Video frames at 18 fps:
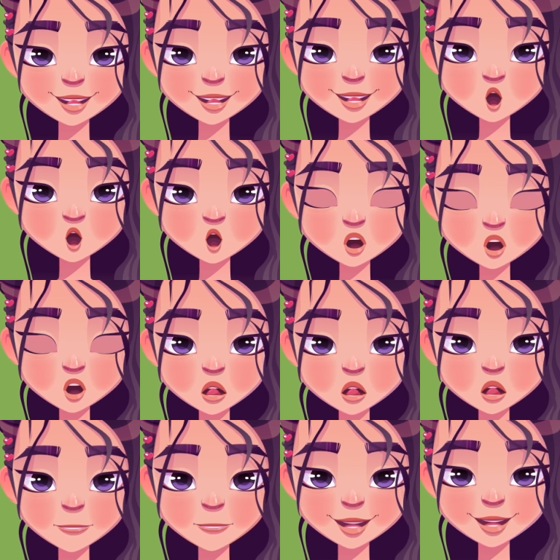they were still
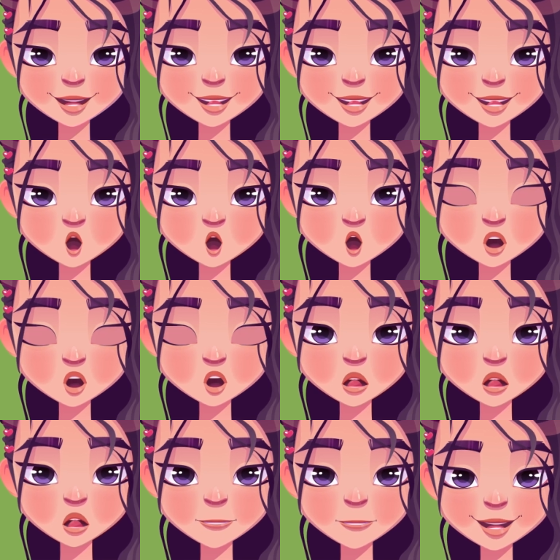in their
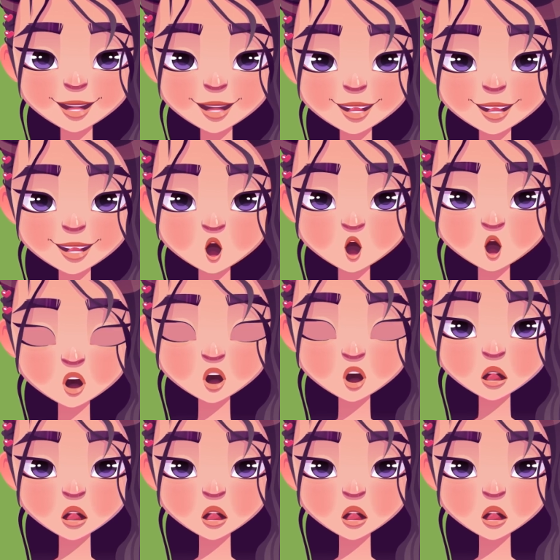pajamas, basking